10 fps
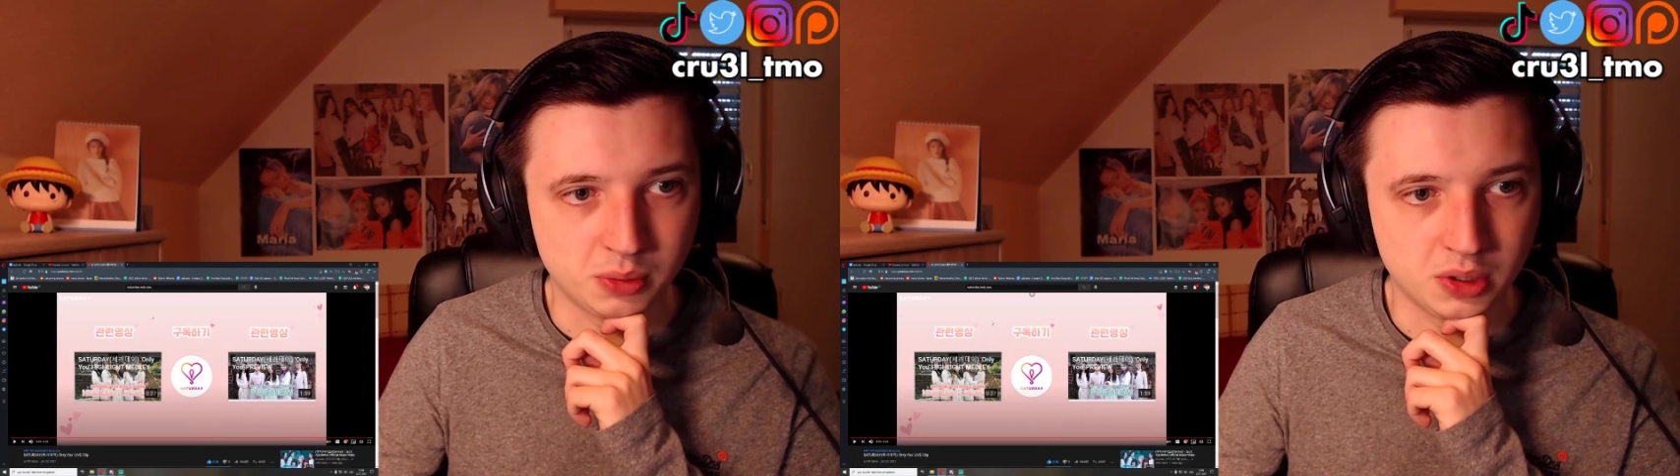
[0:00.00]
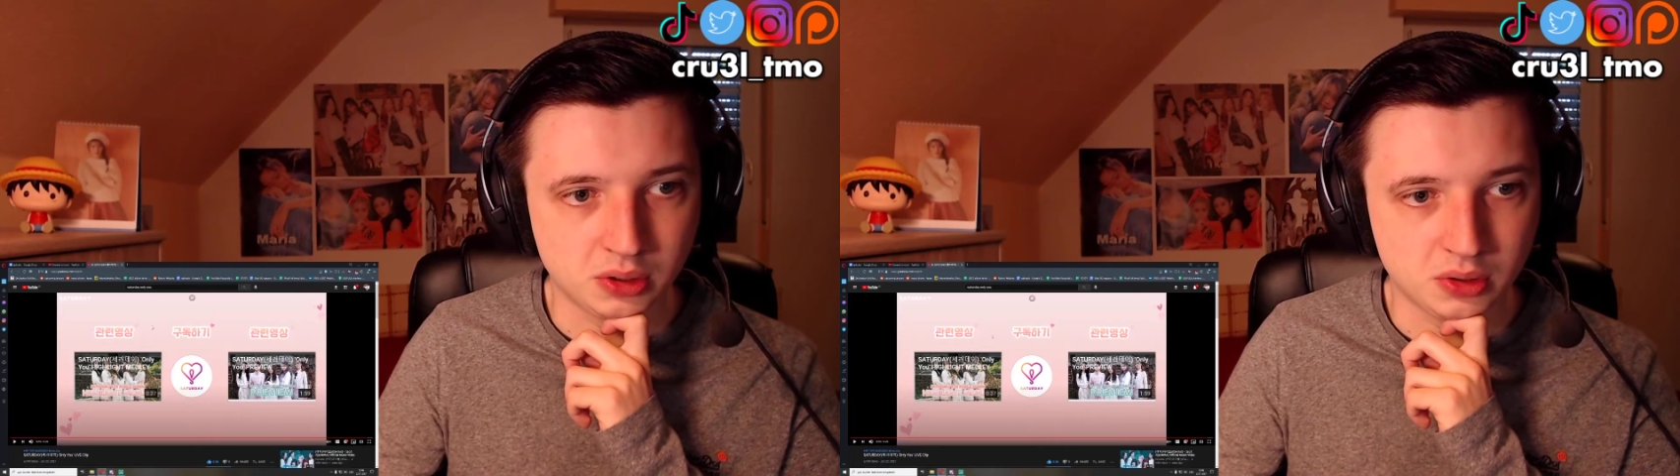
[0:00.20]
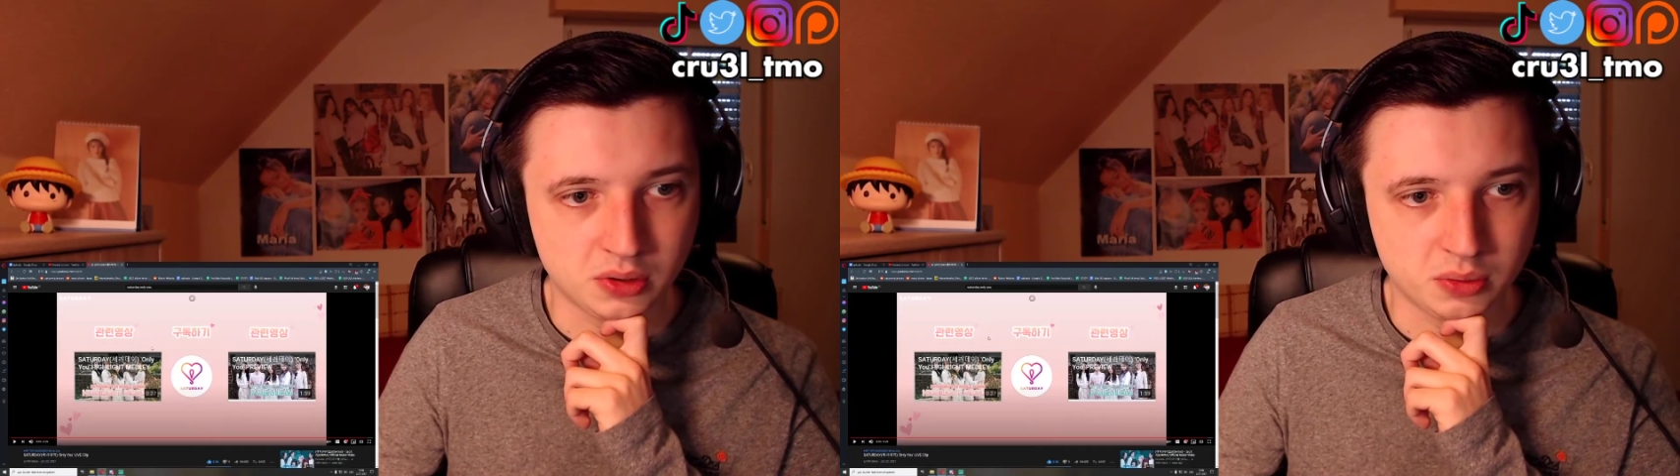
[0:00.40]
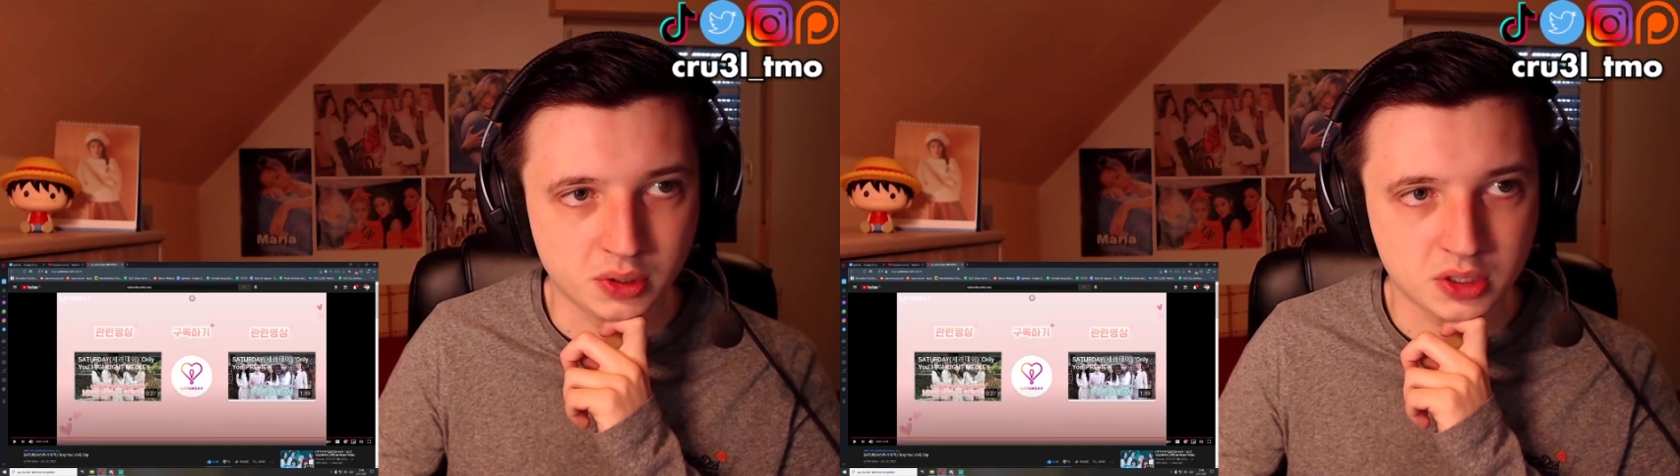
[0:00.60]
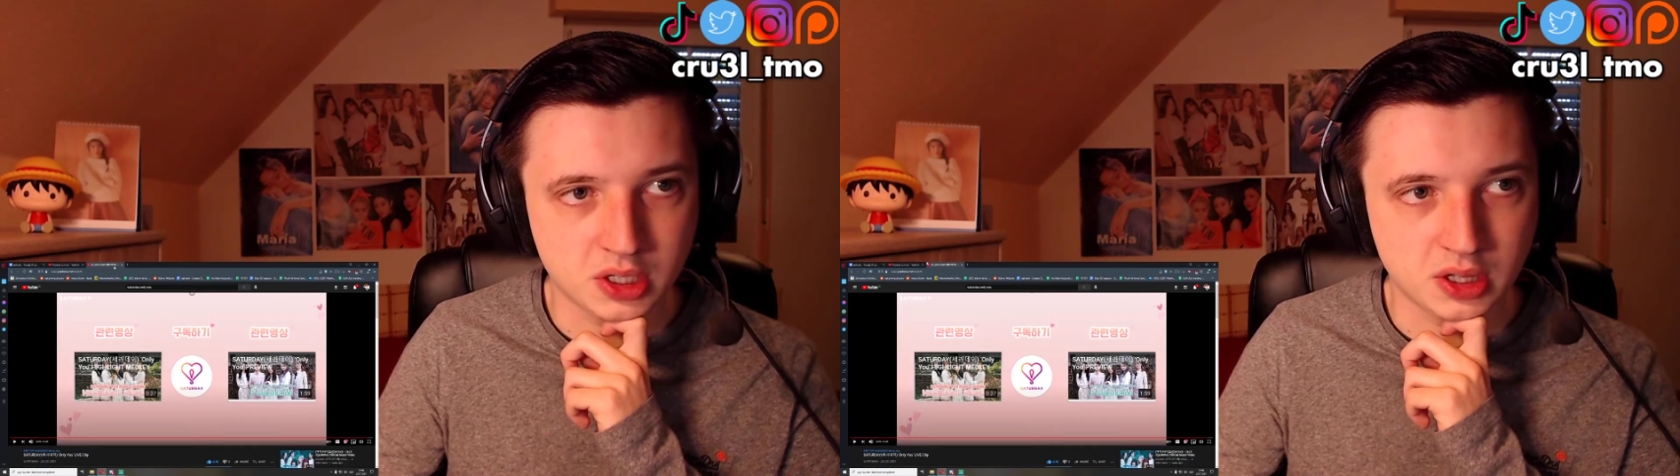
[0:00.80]
not good to
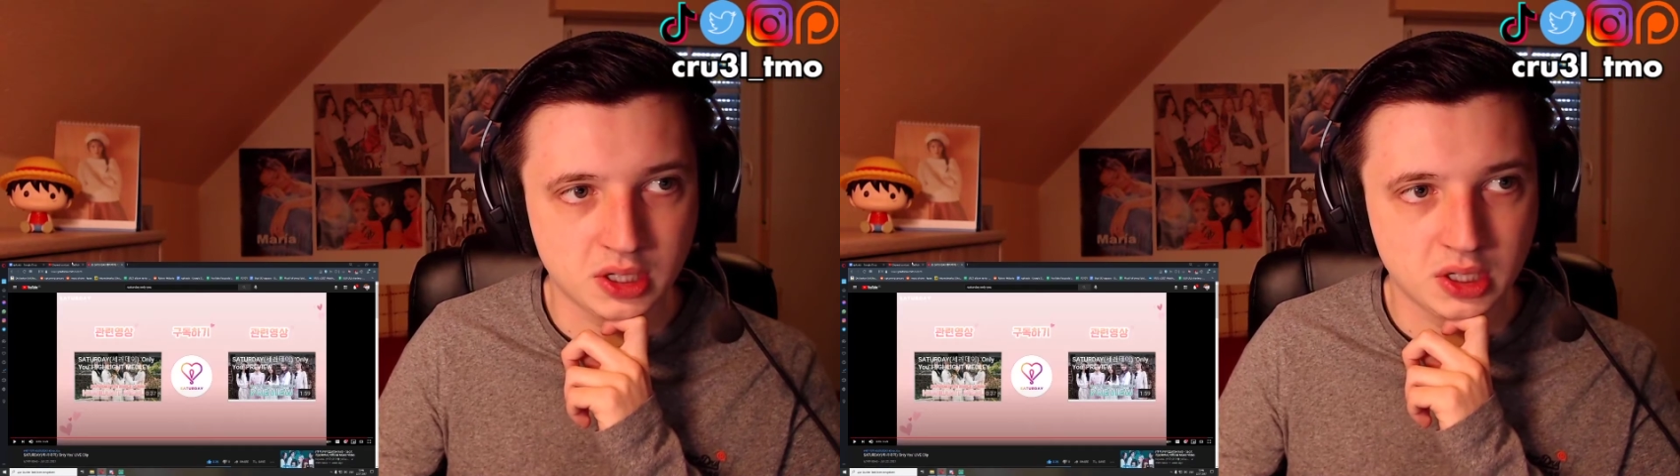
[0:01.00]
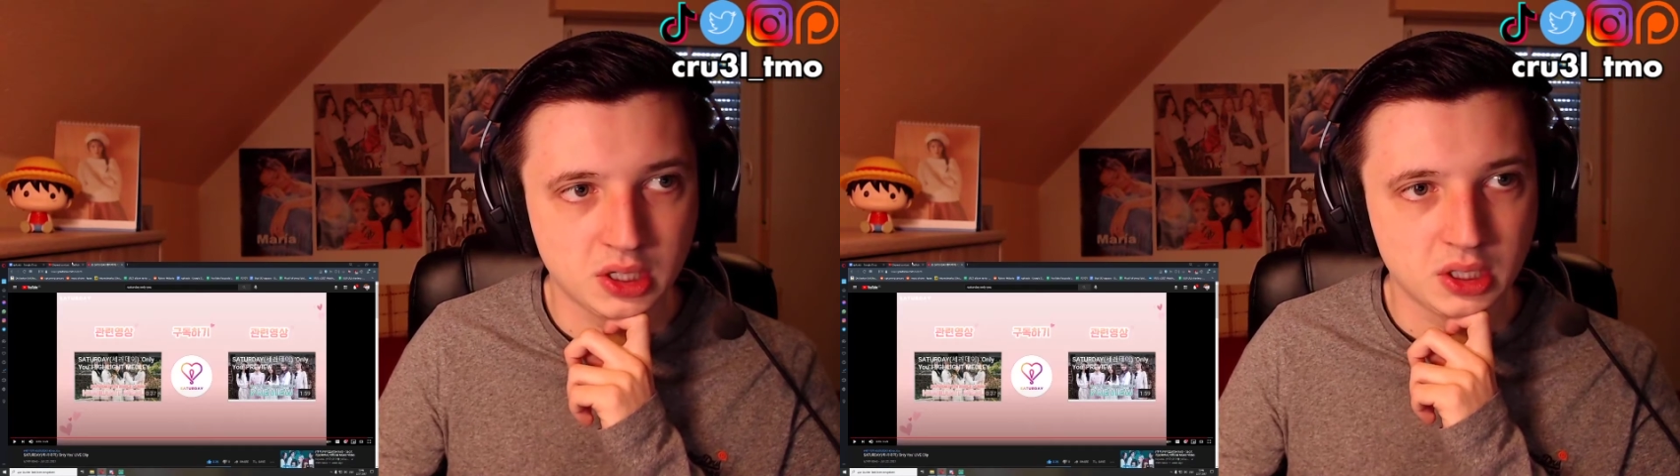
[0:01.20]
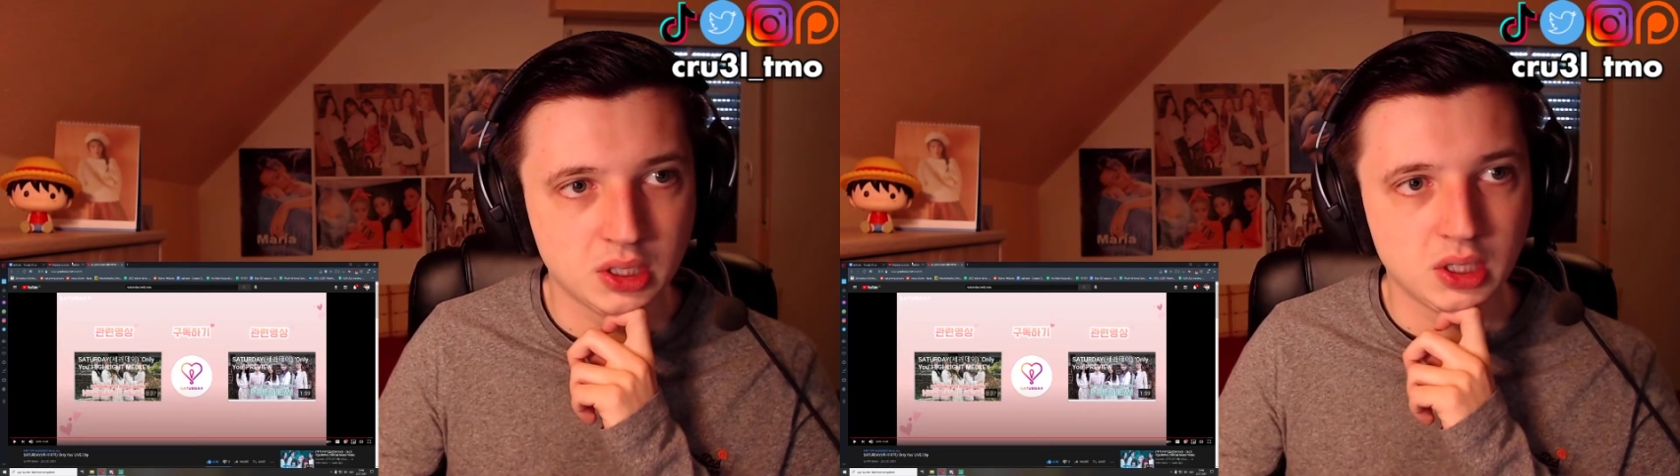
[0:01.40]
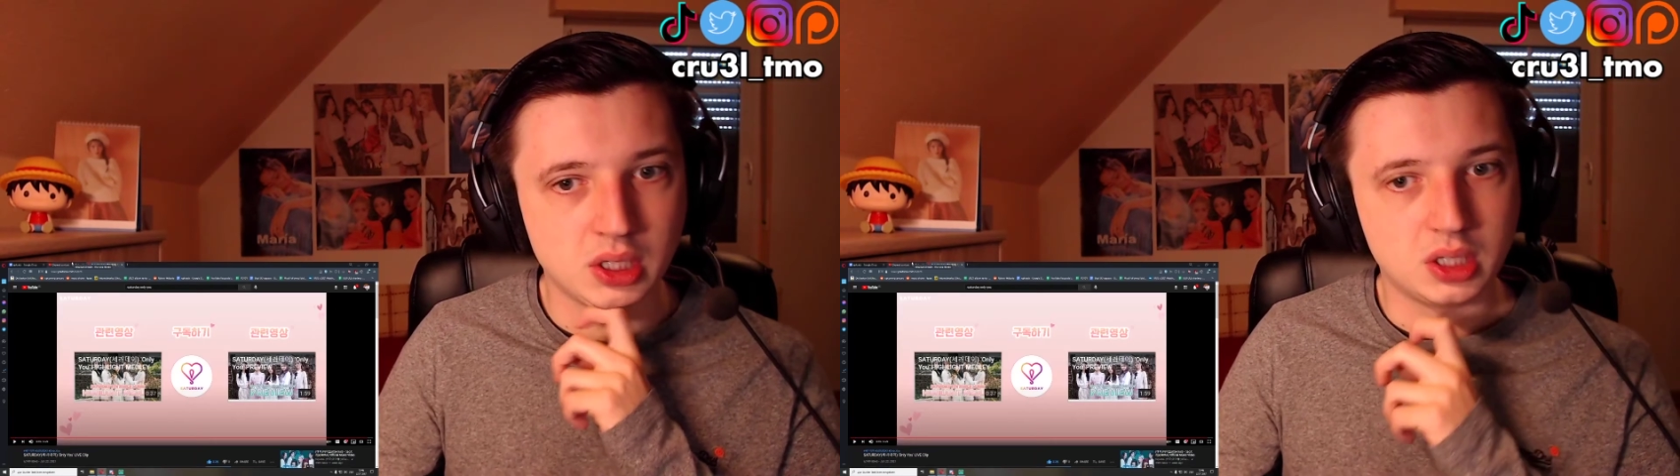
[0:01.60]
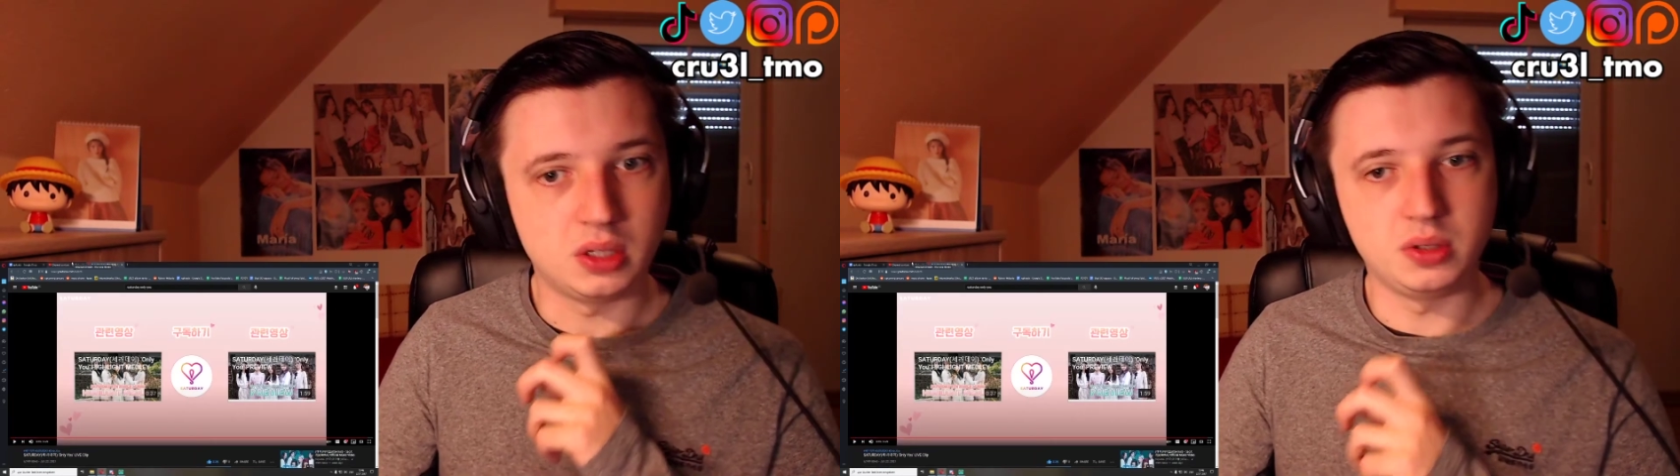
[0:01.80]
watch that
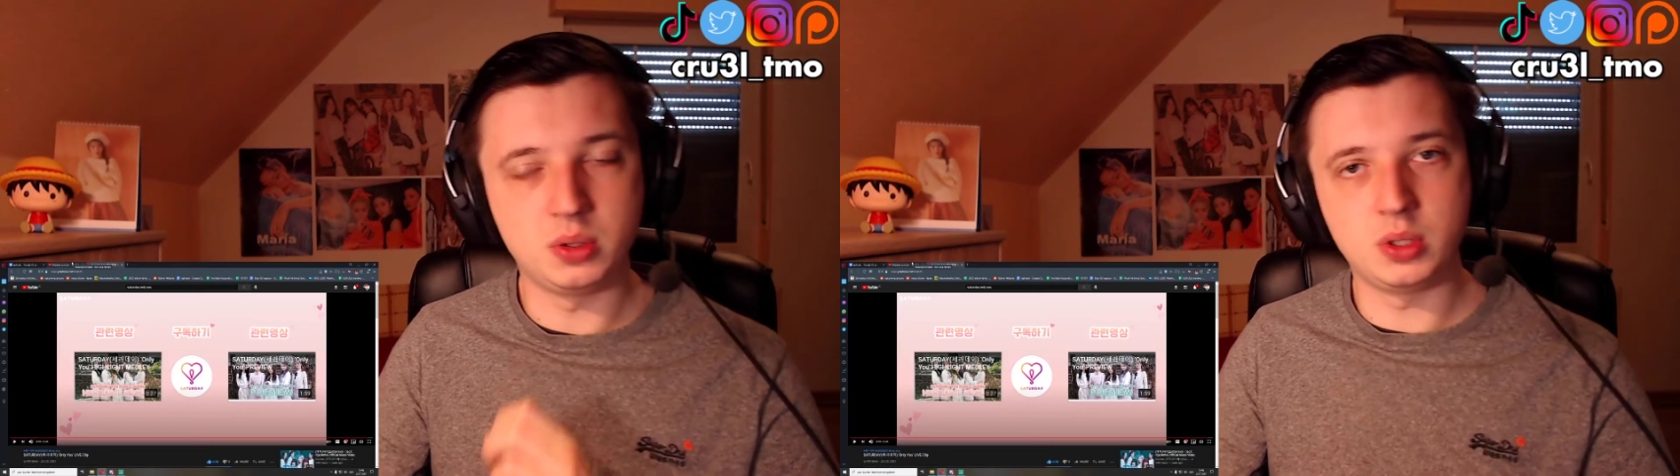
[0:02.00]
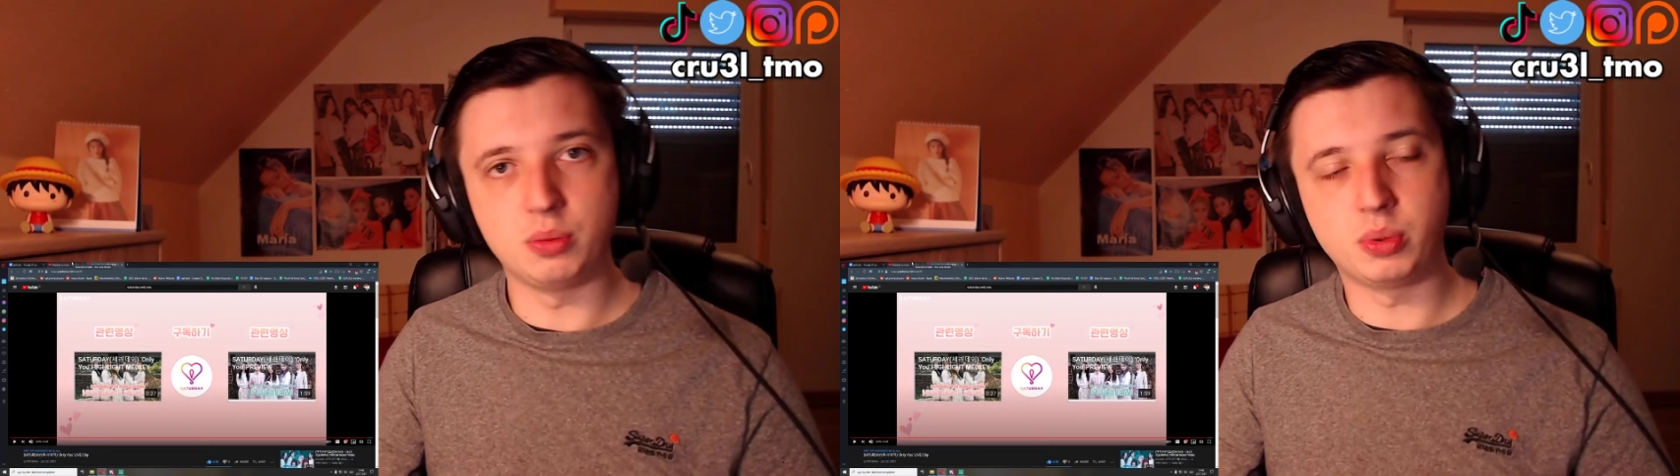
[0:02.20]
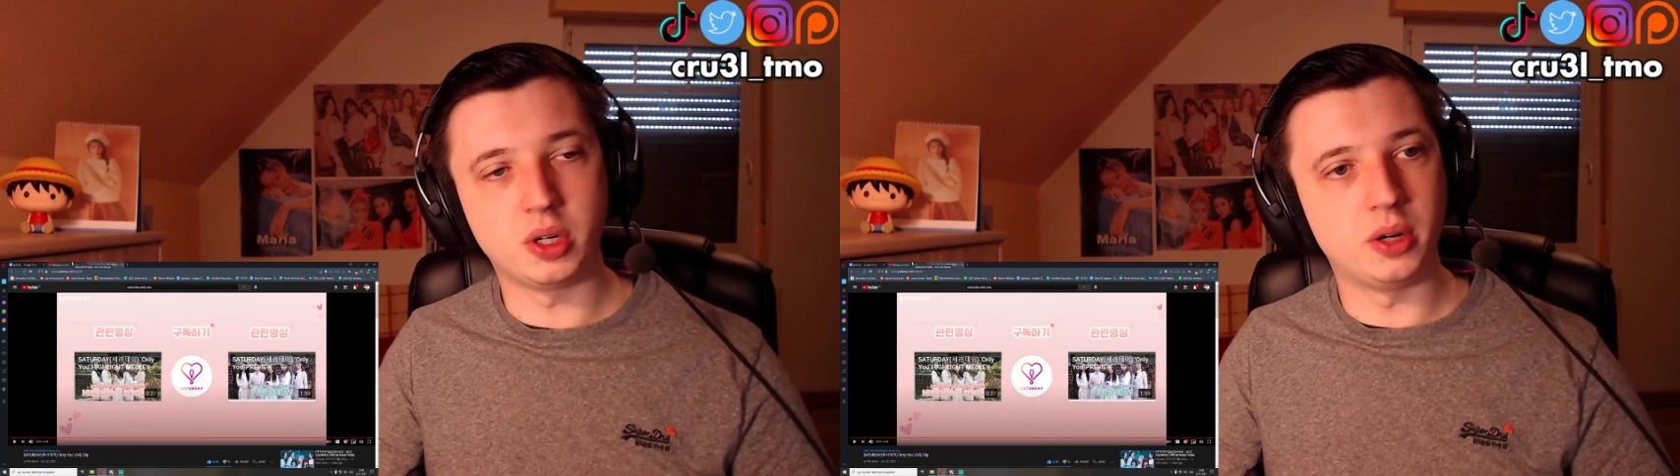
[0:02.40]
on YouTube,